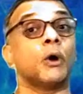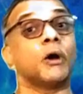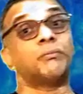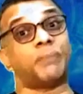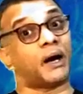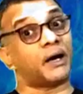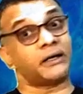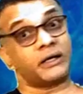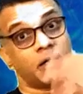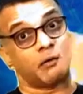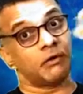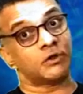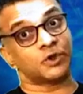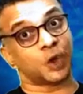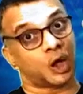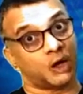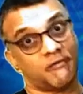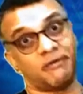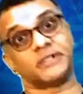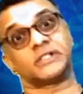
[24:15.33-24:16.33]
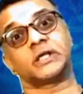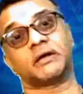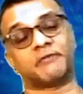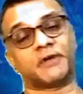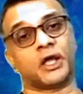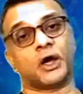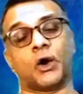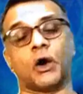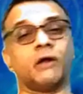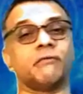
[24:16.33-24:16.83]
one partner was always
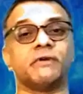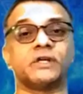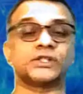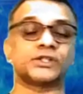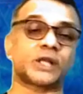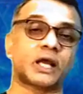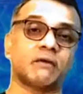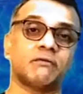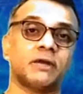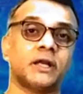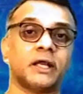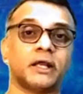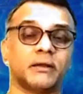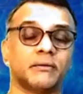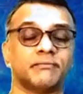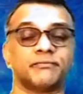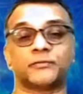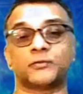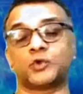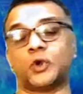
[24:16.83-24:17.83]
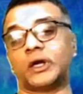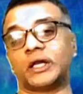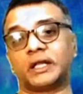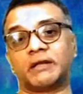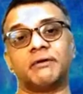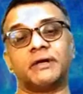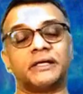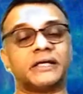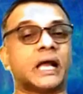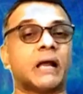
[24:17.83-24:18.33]
away, always traveling, not
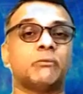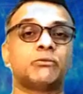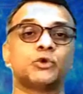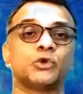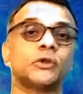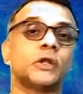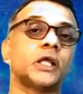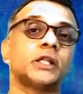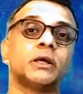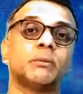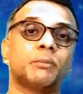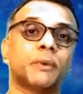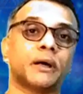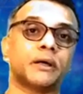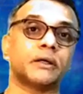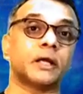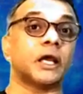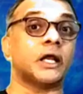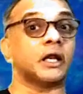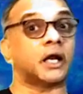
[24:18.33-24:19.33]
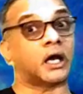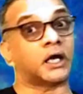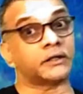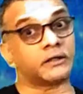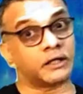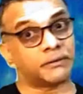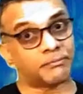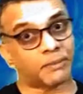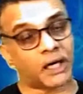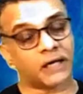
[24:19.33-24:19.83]
giving time to the other partner, and
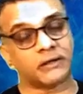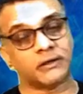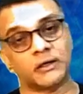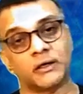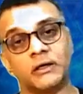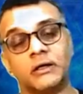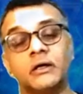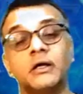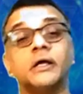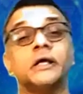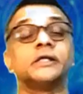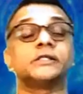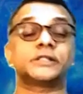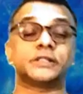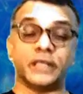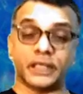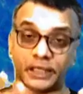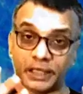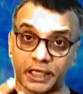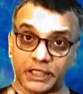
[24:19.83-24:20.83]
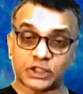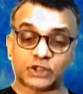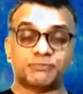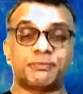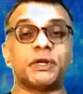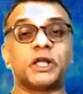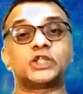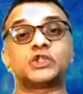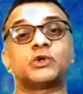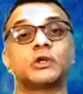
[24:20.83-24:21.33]
other partner seeking
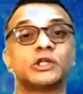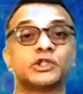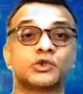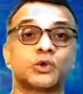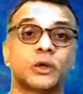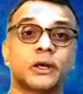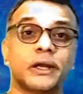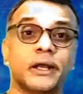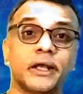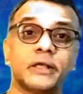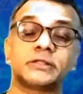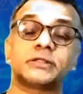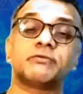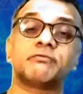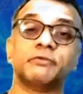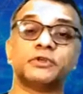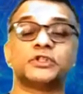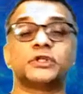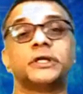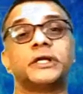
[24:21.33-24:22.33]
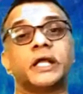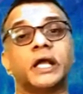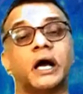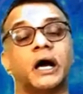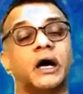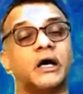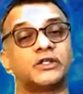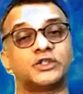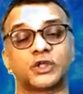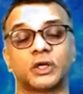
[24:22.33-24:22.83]
spiritual solace,
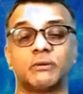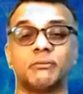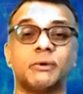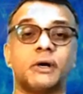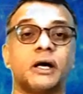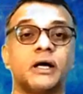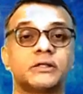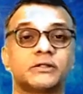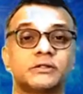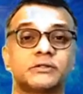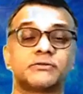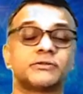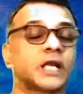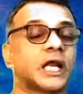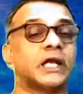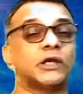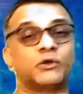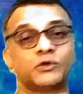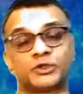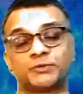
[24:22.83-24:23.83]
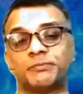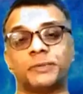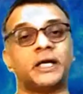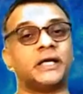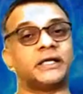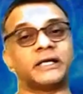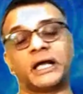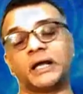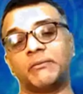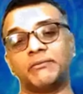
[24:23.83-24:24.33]
visiting ashramas, trying to
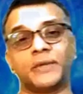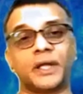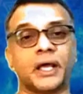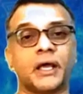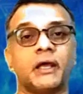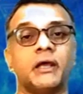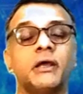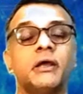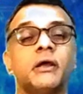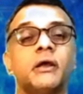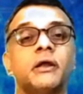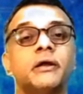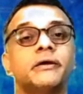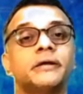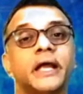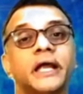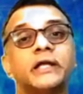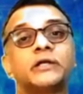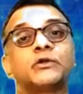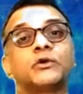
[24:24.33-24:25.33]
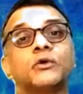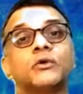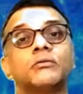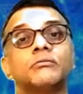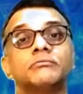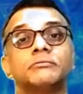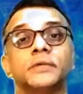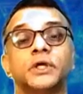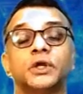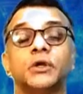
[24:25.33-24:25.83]
spend time there, trying
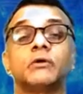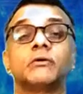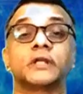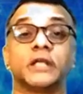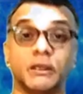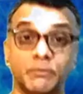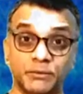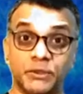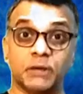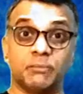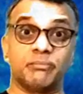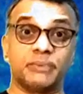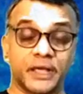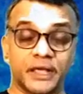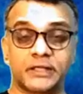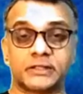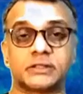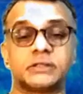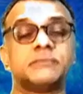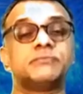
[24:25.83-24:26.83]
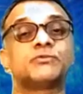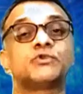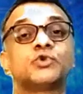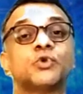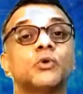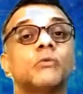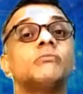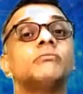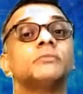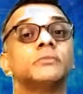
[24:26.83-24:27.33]
to keep the peace.
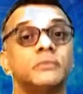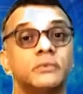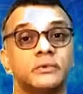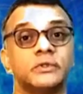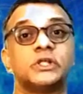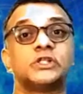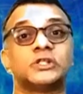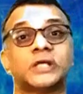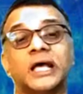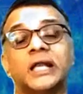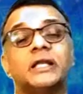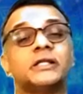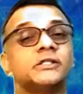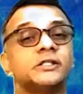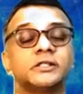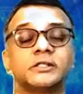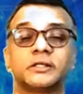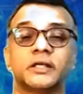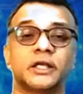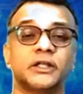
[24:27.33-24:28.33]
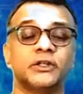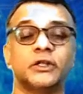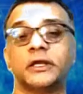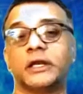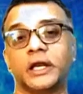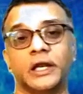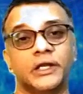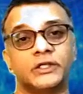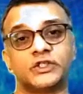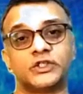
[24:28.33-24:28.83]
So the challenges in
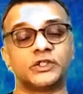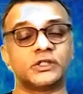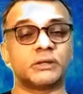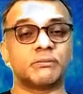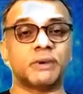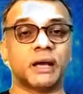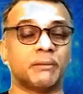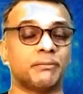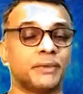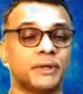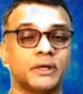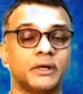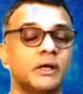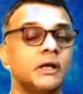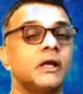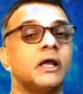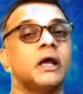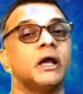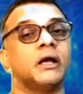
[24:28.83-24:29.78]
the relationship happened.